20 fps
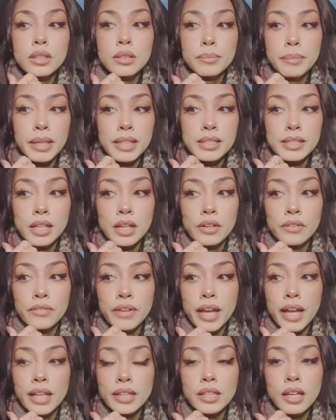myself
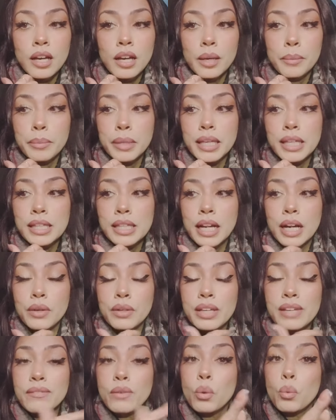and the hubby that I'll
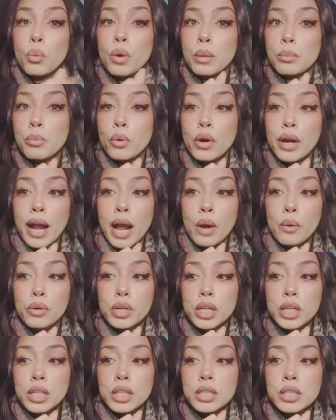give it one more
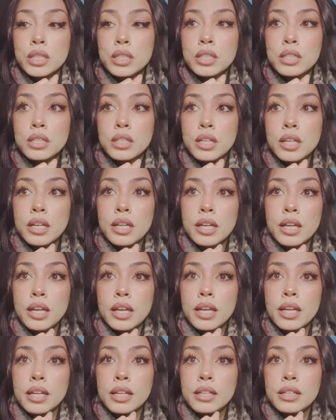hour,
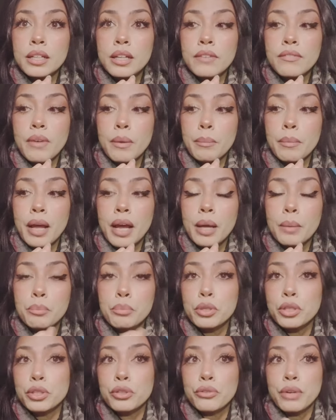and if I'm not
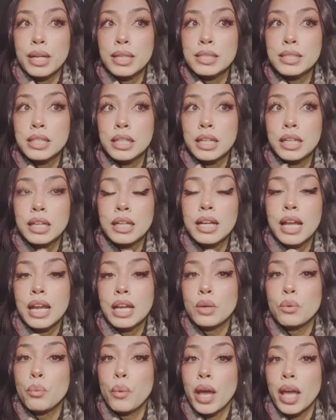progressing in
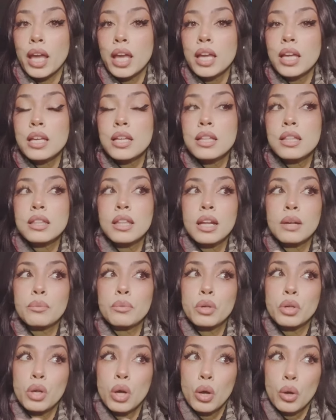any way, then
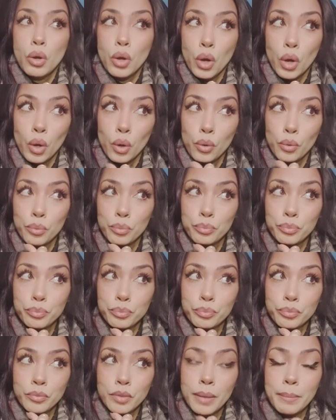we'll go home.
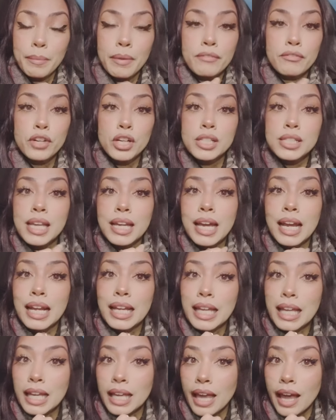But first I gotta
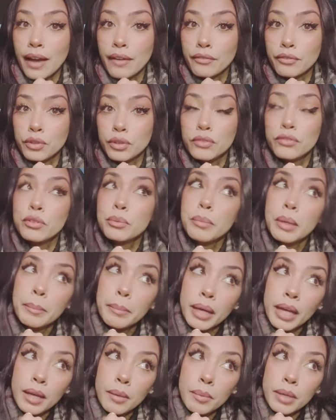get cat food for my
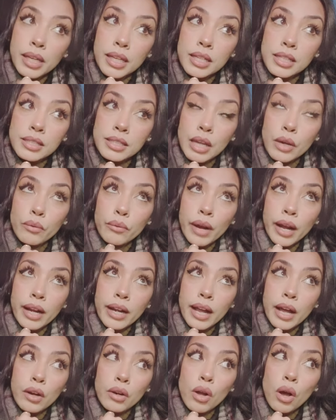babies. They ran
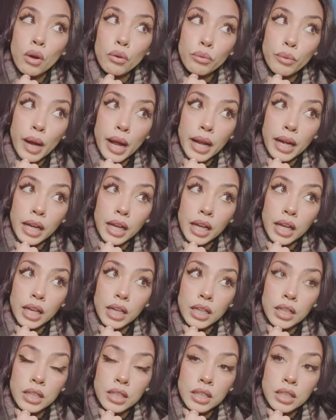out
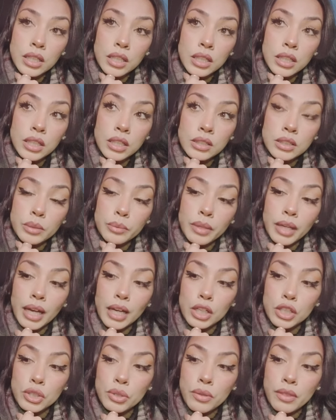already. So we
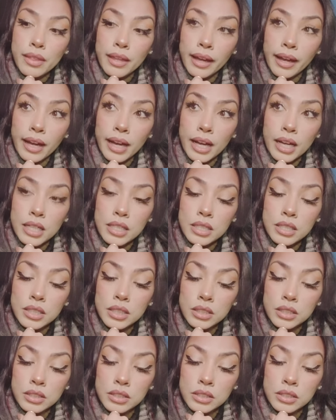gotta do that.